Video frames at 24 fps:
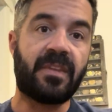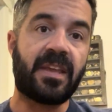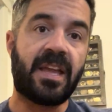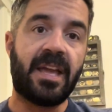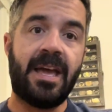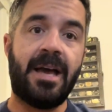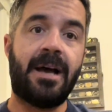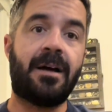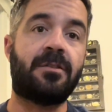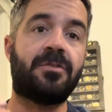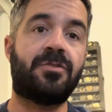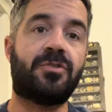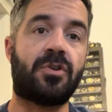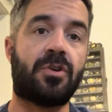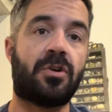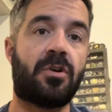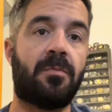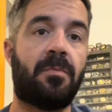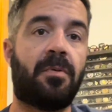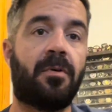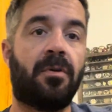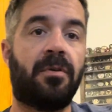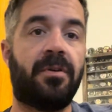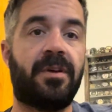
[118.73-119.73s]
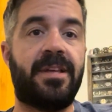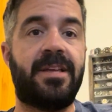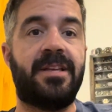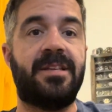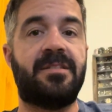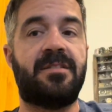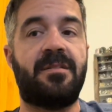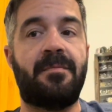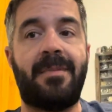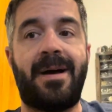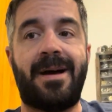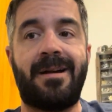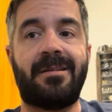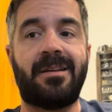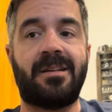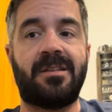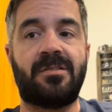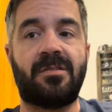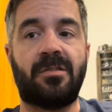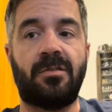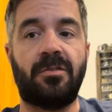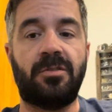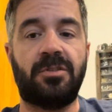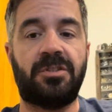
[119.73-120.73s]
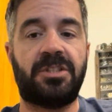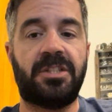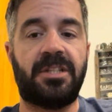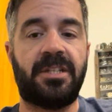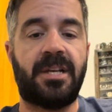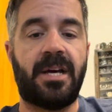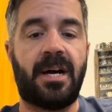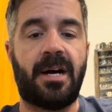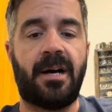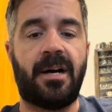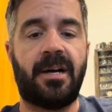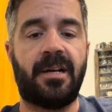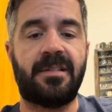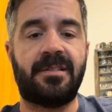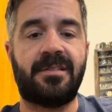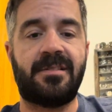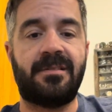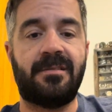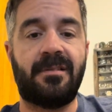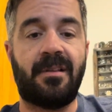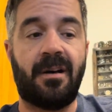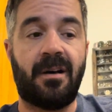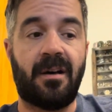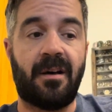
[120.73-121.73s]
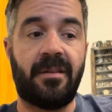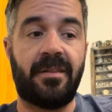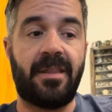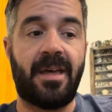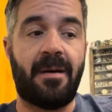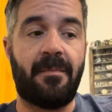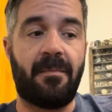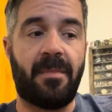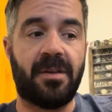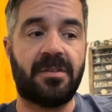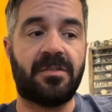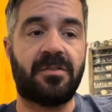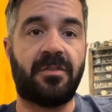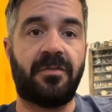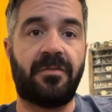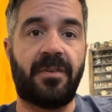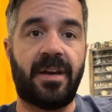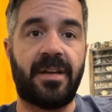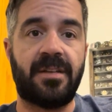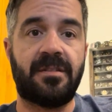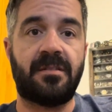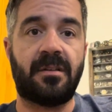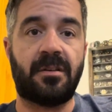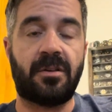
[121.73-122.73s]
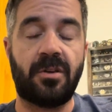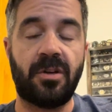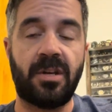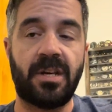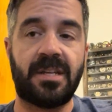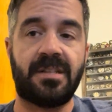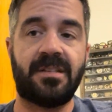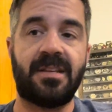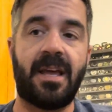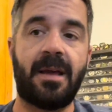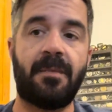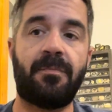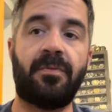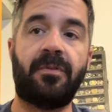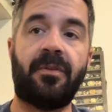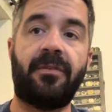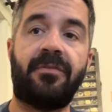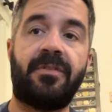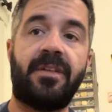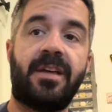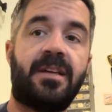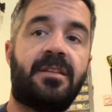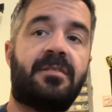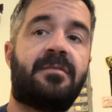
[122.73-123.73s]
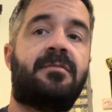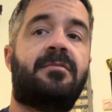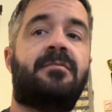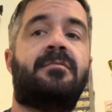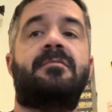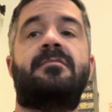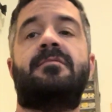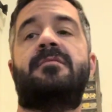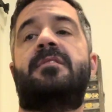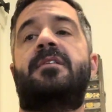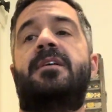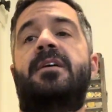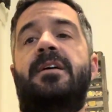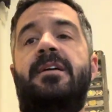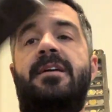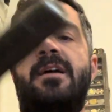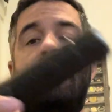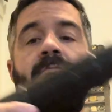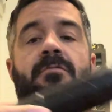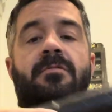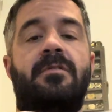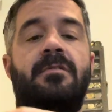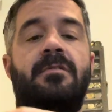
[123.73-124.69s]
how durable is the mounting solution on that muzzle device? A good example of this, I got one